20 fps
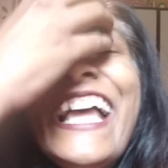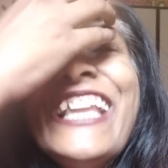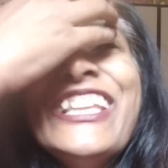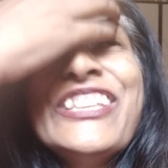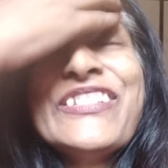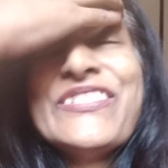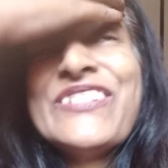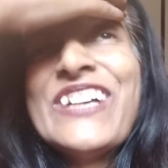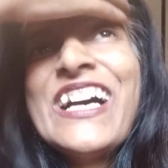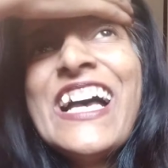
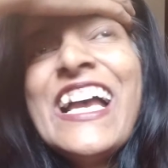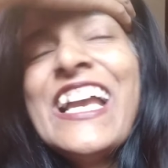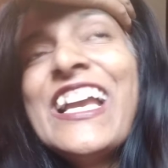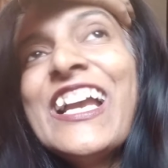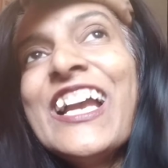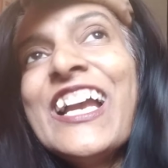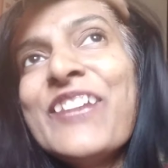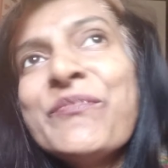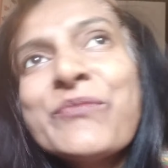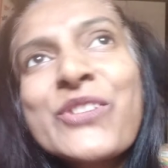No,
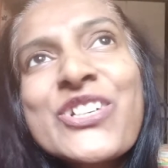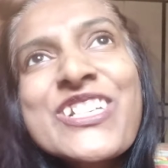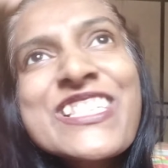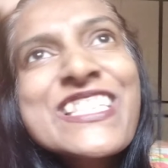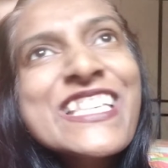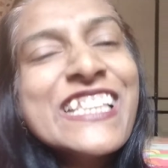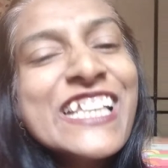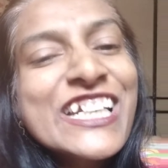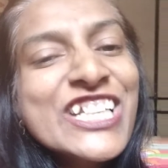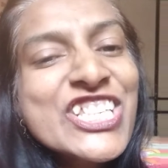I'm not
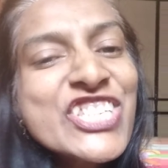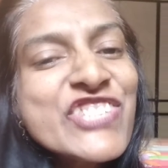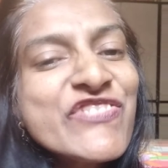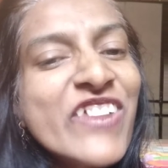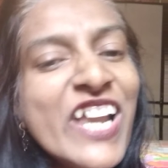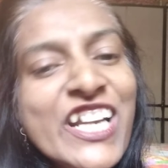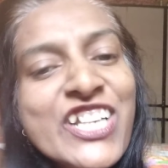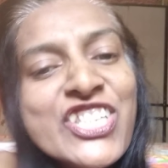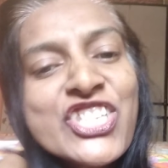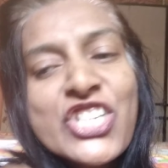saying that is
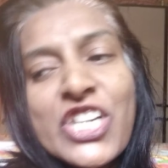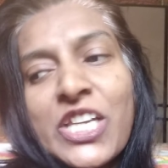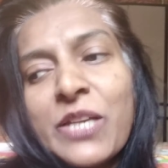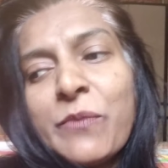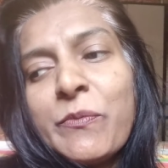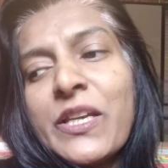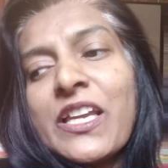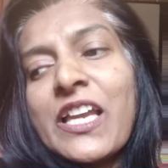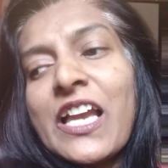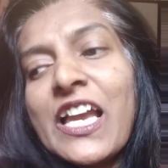fat
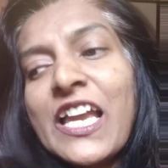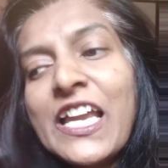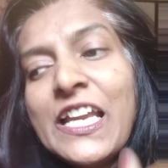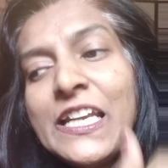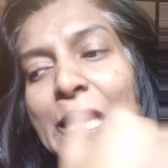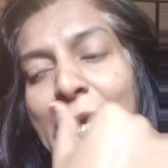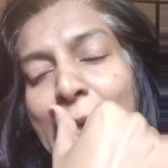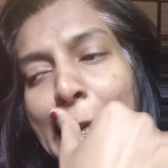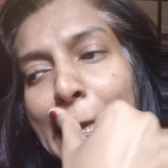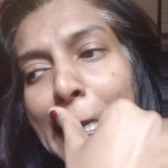shaming. I
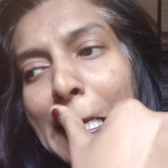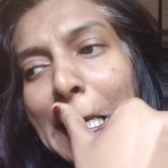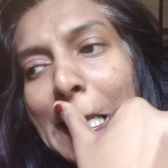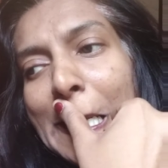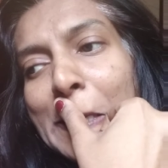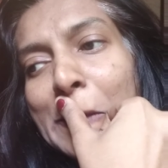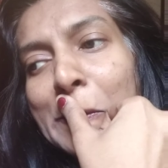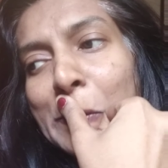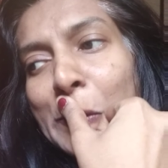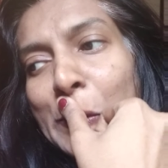take it
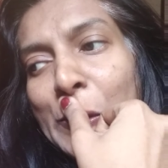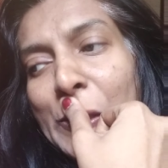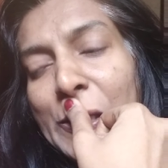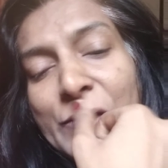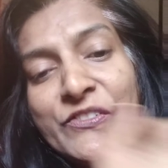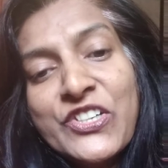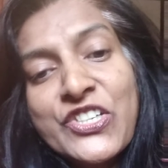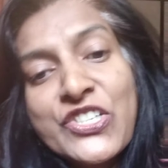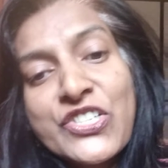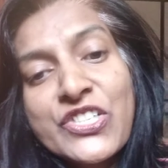like a
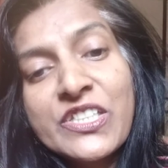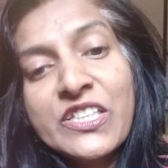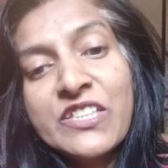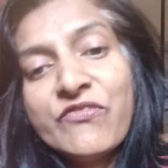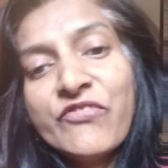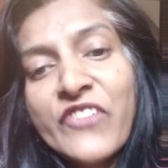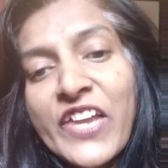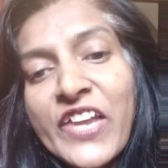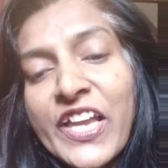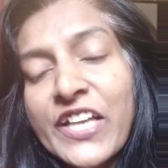motivation.
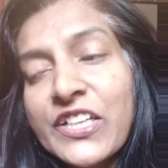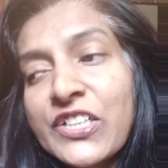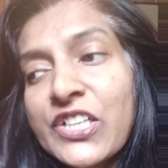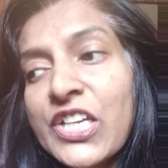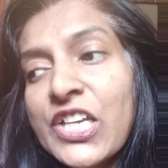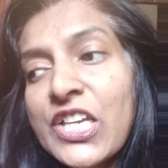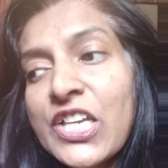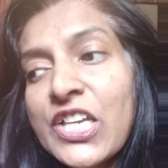In fact,